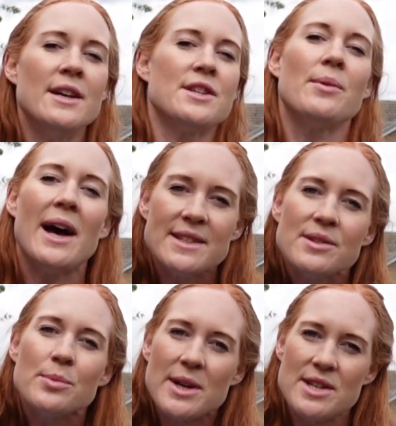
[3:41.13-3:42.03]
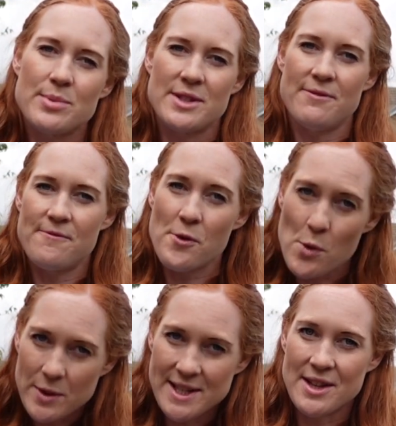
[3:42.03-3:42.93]
So as the wind was
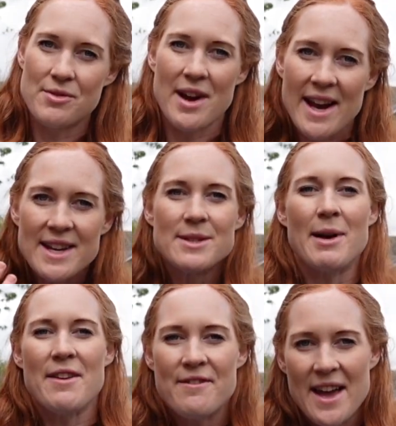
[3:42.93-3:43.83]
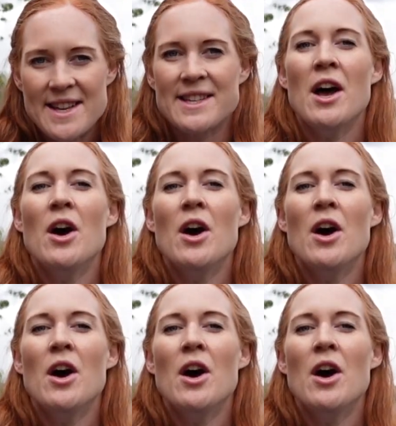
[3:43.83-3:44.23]
forcing the rain into my face,